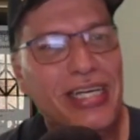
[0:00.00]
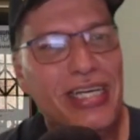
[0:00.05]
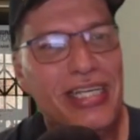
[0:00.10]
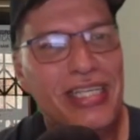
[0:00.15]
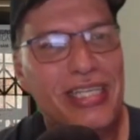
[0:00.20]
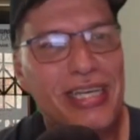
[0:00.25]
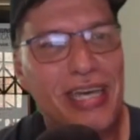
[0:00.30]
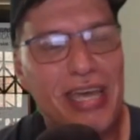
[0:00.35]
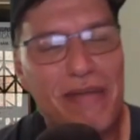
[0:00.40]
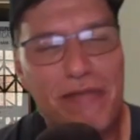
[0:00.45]

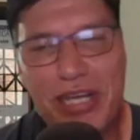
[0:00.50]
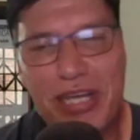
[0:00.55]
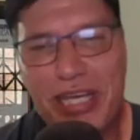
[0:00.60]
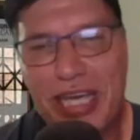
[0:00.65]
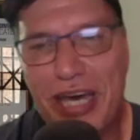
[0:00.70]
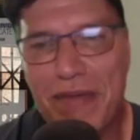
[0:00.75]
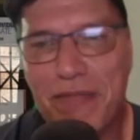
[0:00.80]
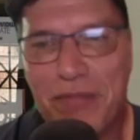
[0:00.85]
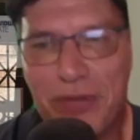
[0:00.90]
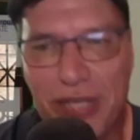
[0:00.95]
So, every
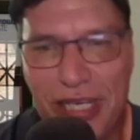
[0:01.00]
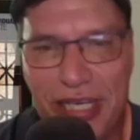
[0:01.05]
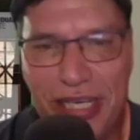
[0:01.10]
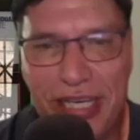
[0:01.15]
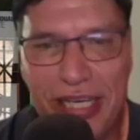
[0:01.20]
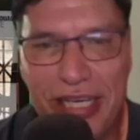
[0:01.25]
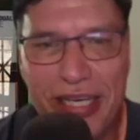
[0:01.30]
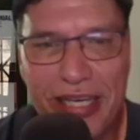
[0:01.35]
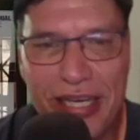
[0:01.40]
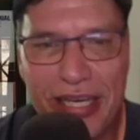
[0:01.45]

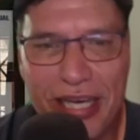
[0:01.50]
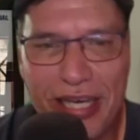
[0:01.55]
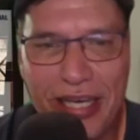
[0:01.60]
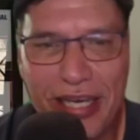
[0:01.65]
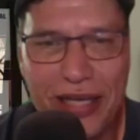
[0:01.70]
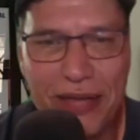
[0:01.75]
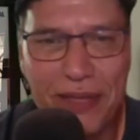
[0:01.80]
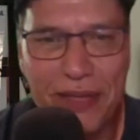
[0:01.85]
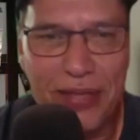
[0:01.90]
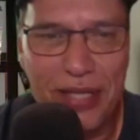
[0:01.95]
company
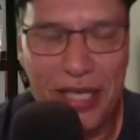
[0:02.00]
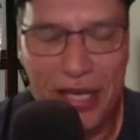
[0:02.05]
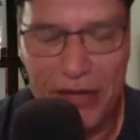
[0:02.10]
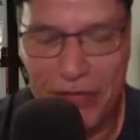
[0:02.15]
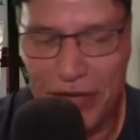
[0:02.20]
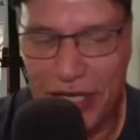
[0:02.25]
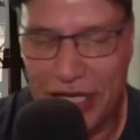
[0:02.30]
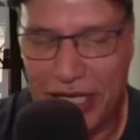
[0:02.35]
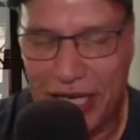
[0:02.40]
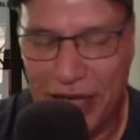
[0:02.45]

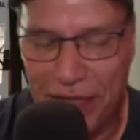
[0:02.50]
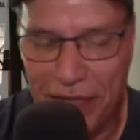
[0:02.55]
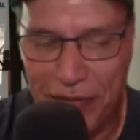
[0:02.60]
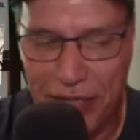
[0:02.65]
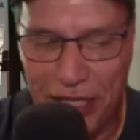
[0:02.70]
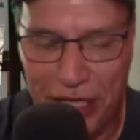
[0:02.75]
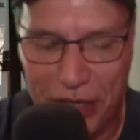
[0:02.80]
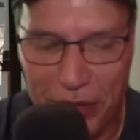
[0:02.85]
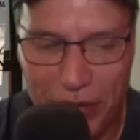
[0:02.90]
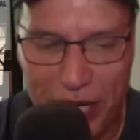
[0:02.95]
every
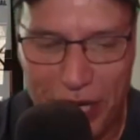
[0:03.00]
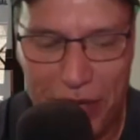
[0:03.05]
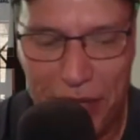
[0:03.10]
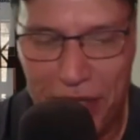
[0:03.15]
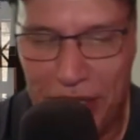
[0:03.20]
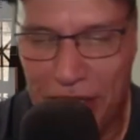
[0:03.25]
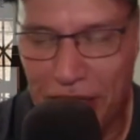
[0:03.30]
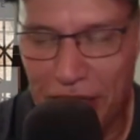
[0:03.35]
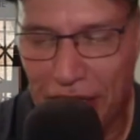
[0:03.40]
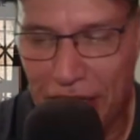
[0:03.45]
company, Graeme,
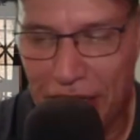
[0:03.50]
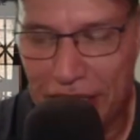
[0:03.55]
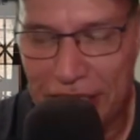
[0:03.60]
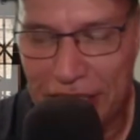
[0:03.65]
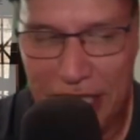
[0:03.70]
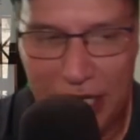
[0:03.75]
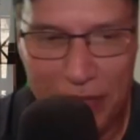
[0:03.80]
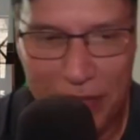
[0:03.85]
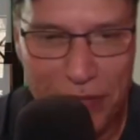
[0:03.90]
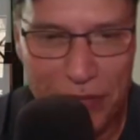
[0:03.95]
in the last
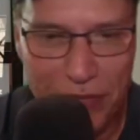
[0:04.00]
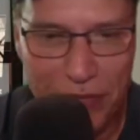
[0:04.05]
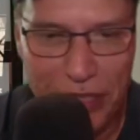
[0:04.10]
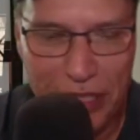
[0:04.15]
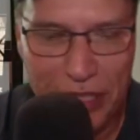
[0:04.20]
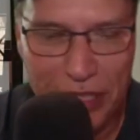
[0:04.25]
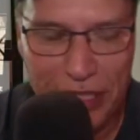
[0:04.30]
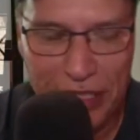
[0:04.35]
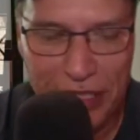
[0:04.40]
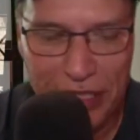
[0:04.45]
couple of
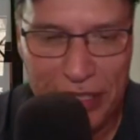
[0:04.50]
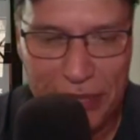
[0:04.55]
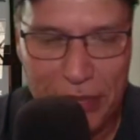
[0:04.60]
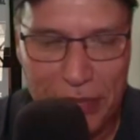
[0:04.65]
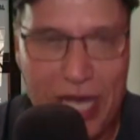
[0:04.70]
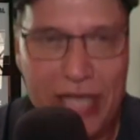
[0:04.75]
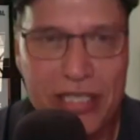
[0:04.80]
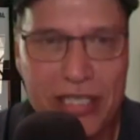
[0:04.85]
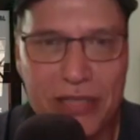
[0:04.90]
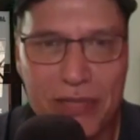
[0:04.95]
years has
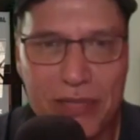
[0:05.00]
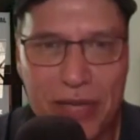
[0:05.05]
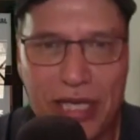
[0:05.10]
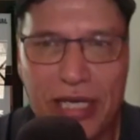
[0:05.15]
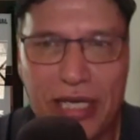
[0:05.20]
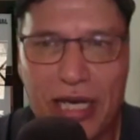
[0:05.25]
had to make